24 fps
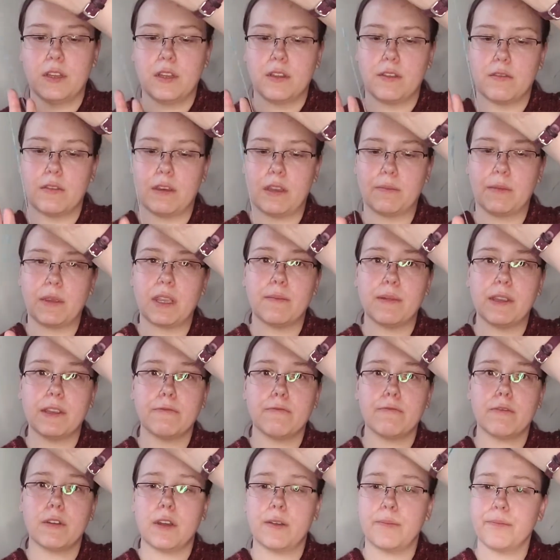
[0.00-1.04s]
So I'm coming
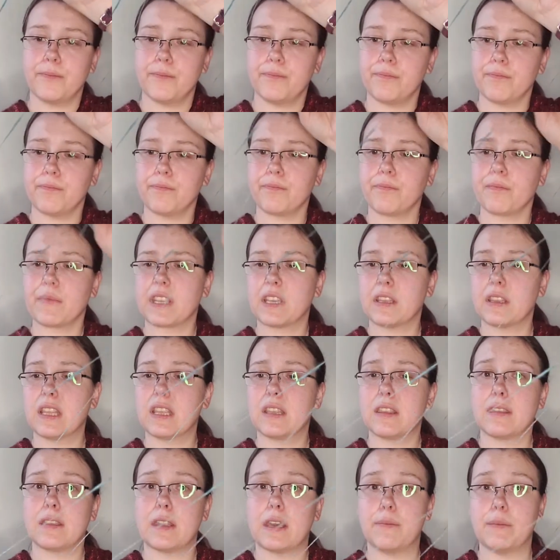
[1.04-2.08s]
from this
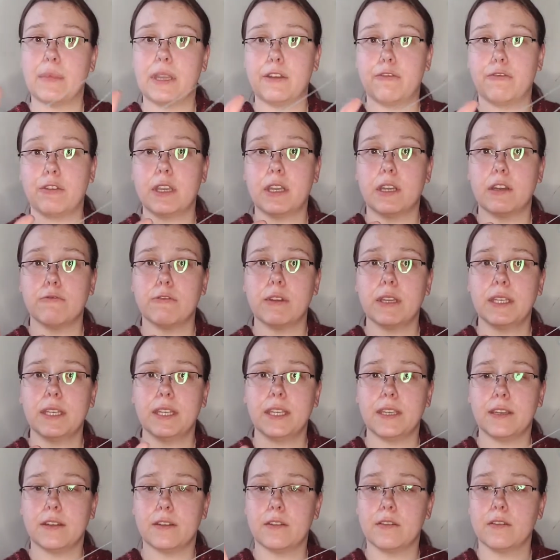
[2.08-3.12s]
thumb area right
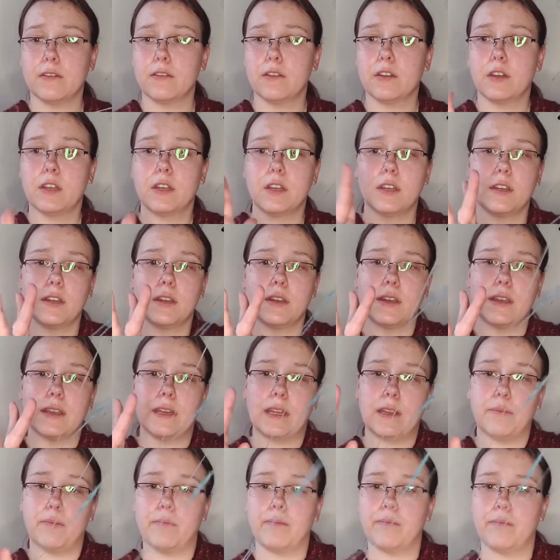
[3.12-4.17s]
here, and
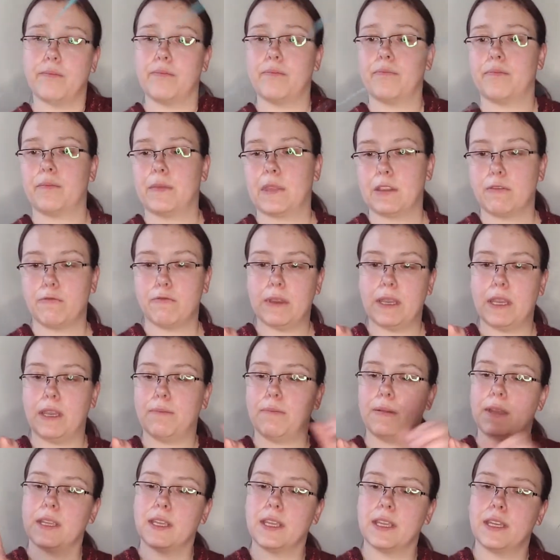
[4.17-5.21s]
I'm
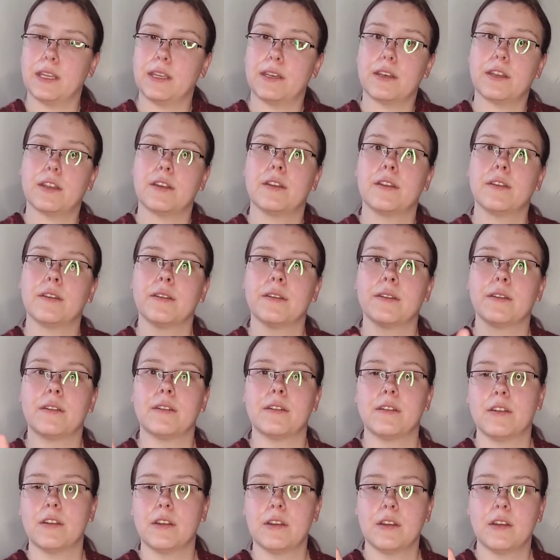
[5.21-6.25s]
wrapping it
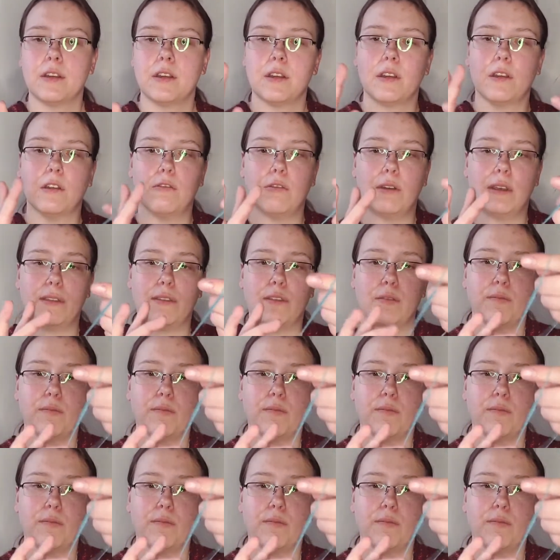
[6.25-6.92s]
around the